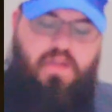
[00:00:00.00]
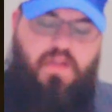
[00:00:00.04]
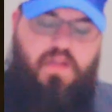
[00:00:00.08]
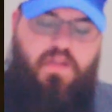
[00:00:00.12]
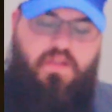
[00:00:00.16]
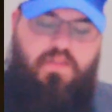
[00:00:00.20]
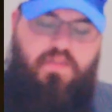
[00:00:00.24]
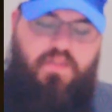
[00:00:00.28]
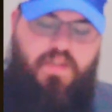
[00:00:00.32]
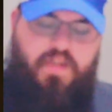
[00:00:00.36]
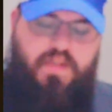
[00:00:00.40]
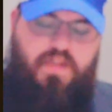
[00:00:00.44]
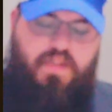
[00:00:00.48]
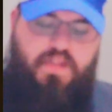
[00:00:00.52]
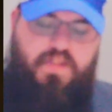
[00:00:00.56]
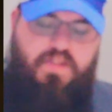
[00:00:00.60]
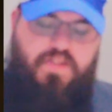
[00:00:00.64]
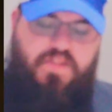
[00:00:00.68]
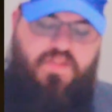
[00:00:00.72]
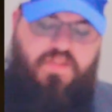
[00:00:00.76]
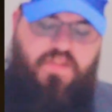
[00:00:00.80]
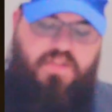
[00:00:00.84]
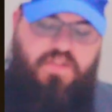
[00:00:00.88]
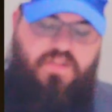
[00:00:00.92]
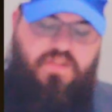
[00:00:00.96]
and laid
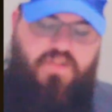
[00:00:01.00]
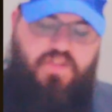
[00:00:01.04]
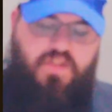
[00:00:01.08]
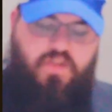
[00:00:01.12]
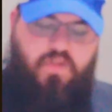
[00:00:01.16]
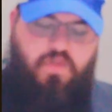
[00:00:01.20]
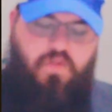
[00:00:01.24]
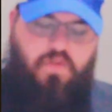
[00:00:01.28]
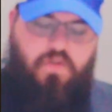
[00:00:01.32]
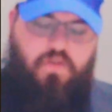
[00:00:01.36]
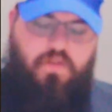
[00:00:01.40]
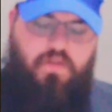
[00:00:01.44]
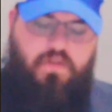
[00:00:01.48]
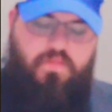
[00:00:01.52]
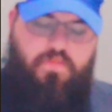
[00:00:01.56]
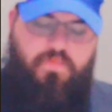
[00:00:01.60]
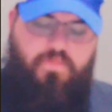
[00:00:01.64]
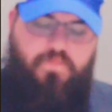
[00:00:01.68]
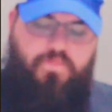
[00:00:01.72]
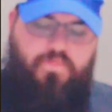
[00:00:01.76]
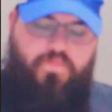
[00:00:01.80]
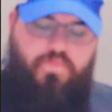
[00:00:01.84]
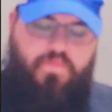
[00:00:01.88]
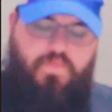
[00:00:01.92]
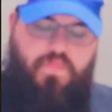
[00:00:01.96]
incense thereon,
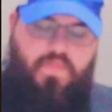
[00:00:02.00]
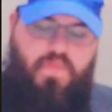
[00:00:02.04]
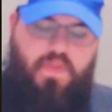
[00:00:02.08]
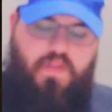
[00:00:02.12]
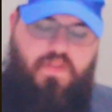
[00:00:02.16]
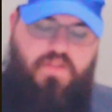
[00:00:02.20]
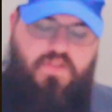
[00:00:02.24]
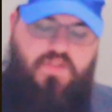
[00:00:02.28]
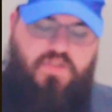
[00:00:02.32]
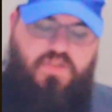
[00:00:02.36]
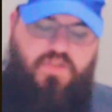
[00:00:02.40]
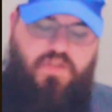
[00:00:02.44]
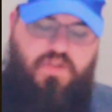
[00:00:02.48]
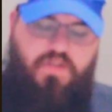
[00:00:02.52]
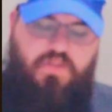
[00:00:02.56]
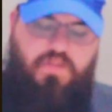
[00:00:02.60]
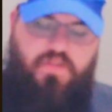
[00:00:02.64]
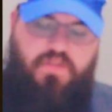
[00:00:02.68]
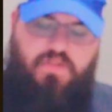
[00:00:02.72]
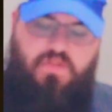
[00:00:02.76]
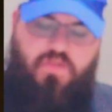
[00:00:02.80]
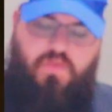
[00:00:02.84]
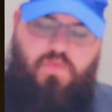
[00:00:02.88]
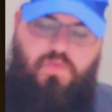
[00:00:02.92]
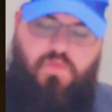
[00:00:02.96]
and stood in
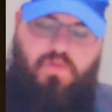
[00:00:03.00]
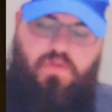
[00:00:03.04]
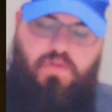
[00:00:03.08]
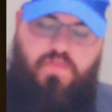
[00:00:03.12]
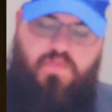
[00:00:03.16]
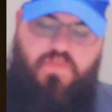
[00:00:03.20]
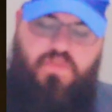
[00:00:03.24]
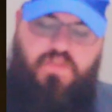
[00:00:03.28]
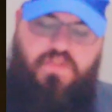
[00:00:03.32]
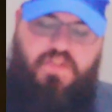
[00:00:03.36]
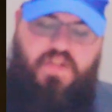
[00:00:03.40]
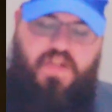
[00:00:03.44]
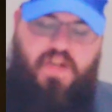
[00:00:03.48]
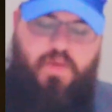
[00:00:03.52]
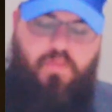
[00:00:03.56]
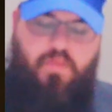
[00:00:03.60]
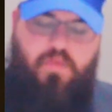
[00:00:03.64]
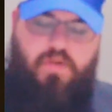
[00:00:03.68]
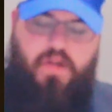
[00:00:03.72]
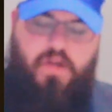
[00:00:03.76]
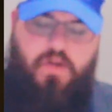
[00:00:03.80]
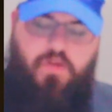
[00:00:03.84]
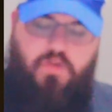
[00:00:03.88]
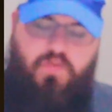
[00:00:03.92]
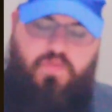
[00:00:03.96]
the door of the
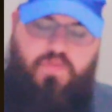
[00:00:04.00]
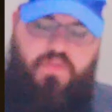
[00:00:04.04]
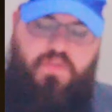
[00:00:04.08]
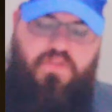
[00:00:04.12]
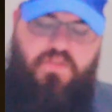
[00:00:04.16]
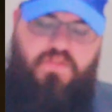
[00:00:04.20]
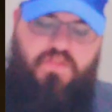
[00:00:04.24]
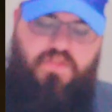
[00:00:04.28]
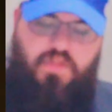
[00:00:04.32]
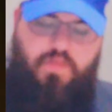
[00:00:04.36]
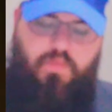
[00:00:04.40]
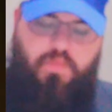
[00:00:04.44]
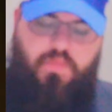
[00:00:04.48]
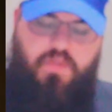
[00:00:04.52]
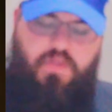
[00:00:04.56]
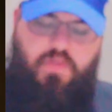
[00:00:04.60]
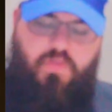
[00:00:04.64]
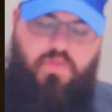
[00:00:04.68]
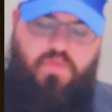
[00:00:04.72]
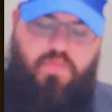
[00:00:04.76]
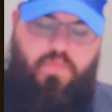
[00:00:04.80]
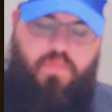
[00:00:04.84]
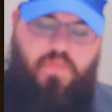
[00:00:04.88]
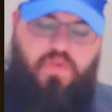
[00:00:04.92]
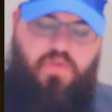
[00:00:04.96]
tabernacle of the assembly
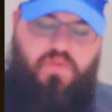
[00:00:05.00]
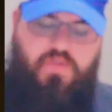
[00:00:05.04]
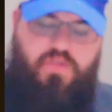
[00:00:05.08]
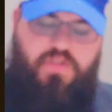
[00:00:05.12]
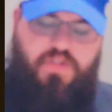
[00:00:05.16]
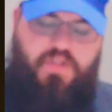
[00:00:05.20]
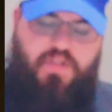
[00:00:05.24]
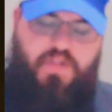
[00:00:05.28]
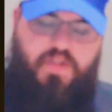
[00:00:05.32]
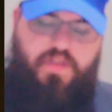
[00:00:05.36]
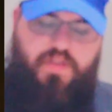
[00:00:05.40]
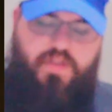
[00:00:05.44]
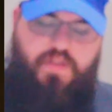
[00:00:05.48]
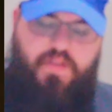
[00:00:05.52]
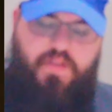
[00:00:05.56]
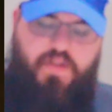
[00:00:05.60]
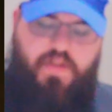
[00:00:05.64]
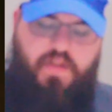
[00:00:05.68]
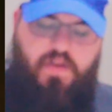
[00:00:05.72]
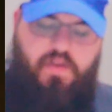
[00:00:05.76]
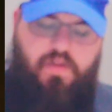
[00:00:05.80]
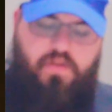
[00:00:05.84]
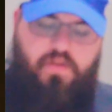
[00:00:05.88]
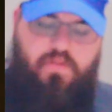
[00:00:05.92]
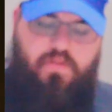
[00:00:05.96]
with Moshe and
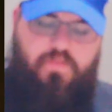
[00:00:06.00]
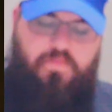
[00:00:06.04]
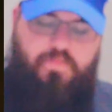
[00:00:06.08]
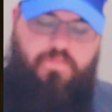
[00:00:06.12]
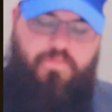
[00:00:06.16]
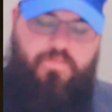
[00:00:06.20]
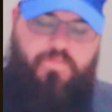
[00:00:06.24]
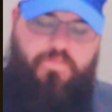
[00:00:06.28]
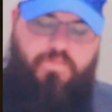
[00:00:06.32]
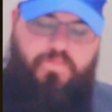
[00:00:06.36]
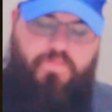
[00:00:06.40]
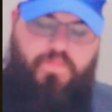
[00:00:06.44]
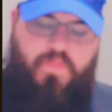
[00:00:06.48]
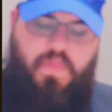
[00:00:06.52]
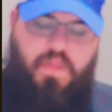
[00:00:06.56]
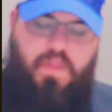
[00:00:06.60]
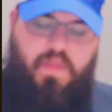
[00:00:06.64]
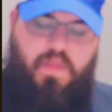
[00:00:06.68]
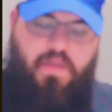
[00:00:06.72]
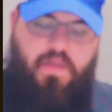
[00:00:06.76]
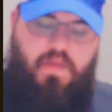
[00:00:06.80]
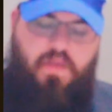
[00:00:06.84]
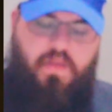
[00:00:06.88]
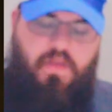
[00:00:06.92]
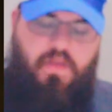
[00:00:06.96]
Aaron.
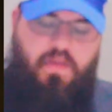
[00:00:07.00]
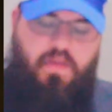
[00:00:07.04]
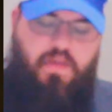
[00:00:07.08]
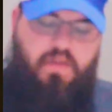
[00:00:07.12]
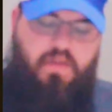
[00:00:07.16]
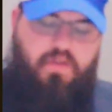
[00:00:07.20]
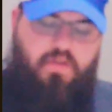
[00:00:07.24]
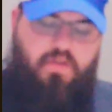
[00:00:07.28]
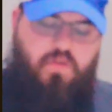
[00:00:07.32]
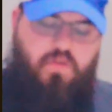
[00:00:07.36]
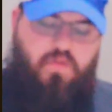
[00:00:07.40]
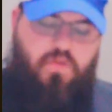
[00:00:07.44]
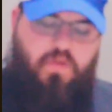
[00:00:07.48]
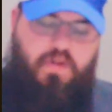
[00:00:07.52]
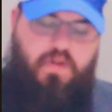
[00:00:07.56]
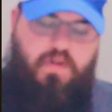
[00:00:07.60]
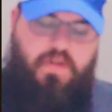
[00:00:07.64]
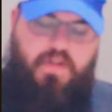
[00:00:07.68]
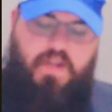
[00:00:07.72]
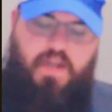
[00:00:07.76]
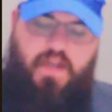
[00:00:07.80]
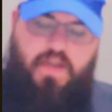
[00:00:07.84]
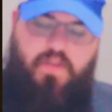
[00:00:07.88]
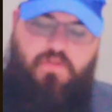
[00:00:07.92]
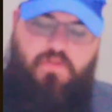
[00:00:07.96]
And Korah
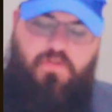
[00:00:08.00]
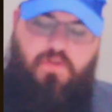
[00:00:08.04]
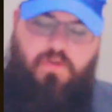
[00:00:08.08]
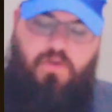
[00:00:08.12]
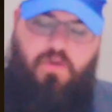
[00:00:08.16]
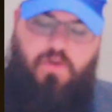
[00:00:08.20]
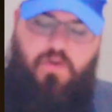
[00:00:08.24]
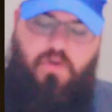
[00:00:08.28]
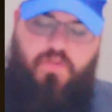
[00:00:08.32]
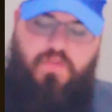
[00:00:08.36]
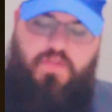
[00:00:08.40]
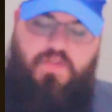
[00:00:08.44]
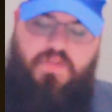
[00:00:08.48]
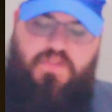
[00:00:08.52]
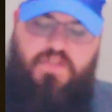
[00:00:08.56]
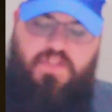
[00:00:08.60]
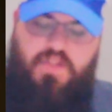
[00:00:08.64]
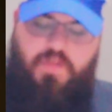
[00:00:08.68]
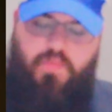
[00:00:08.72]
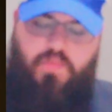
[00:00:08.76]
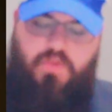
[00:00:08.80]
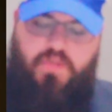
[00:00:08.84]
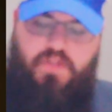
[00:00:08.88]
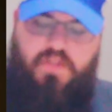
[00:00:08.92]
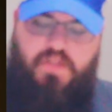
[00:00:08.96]
gathered all the
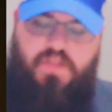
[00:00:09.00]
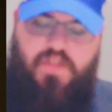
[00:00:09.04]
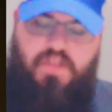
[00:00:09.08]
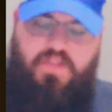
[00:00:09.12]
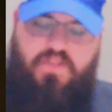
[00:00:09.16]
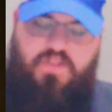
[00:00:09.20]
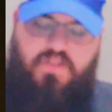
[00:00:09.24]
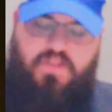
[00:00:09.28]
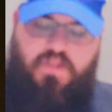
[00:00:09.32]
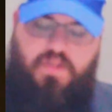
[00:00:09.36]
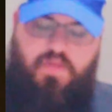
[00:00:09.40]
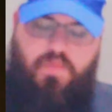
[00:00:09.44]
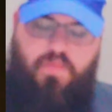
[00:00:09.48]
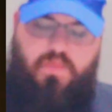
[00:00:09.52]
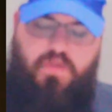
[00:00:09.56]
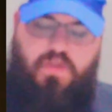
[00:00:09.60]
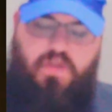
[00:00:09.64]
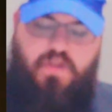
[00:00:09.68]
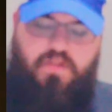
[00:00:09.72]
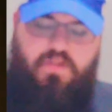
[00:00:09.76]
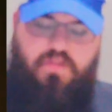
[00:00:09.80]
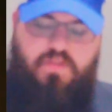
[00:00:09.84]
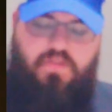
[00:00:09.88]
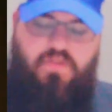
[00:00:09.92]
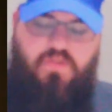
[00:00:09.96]
assembly against them
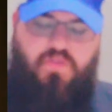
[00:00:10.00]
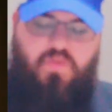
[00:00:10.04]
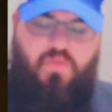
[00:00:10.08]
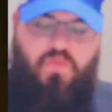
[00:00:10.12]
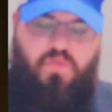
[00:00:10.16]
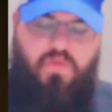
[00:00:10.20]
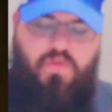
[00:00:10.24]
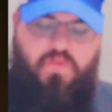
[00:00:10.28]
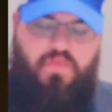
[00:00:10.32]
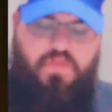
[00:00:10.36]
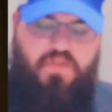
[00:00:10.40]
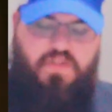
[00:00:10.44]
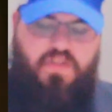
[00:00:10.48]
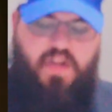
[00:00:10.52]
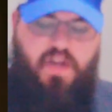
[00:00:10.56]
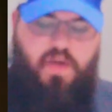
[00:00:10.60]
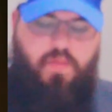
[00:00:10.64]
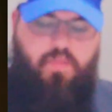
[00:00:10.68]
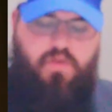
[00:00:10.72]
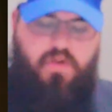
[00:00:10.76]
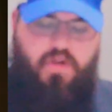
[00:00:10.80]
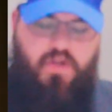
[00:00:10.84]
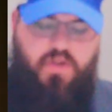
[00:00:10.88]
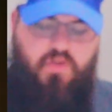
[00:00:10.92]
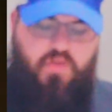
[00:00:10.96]
unto the door of the
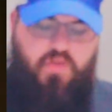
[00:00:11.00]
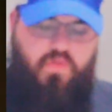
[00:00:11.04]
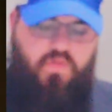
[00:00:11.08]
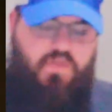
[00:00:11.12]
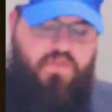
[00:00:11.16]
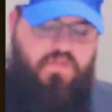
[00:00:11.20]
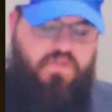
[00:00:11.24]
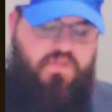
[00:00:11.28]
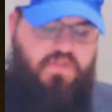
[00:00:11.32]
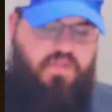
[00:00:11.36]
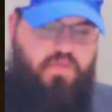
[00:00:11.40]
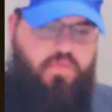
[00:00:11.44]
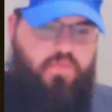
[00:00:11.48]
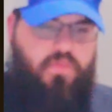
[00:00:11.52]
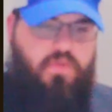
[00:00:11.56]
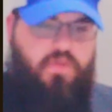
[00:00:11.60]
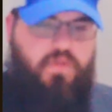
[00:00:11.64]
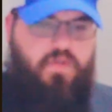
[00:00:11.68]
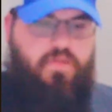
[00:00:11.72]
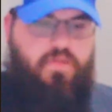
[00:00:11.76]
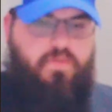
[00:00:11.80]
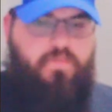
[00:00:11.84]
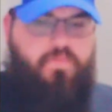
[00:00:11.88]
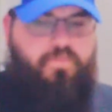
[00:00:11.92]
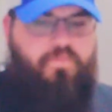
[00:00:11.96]
tabernacle of the
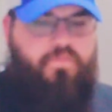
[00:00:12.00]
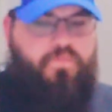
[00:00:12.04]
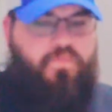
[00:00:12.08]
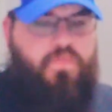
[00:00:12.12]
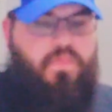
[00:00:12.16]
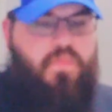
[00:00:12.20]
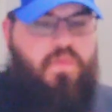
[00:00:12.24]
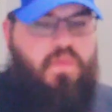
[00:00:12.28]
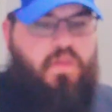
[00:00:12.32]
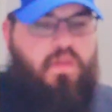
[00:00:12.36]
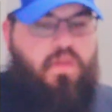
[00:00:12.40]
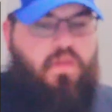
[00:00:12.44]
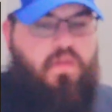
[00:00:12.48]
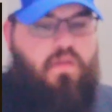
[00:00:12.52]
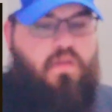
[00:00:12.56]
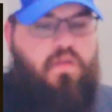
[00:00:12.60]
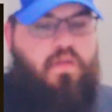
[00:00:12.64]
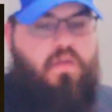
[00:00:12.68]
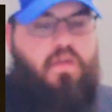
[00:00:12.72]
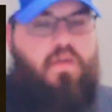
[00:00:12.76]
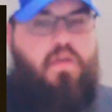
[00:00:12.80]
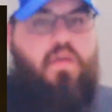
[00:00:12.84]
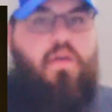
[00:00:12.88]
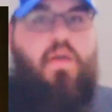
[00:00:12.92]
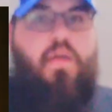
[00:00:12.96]
assembly.
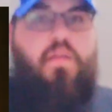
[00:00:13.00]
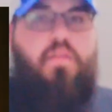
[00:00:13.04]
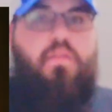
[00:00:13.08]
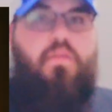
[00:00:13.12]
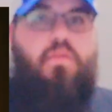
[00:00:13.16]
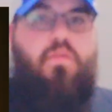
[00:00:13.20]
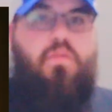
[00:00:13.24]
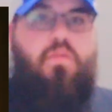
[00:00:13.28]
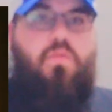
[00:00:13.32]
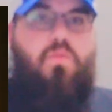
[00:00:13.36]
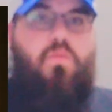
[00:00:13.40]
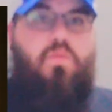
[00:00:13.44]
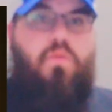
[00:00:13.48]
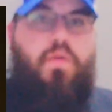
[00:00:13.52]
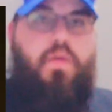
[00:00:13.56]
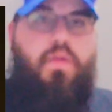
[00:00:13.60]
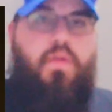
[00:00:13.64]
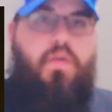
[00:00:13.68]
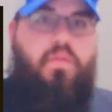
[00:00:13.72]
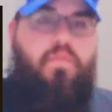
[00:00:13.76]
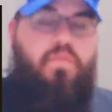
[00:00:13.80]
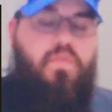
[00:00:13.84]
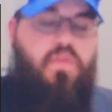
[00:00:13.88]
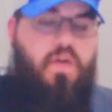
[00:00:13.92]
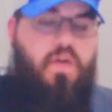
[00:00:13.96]
And the glory of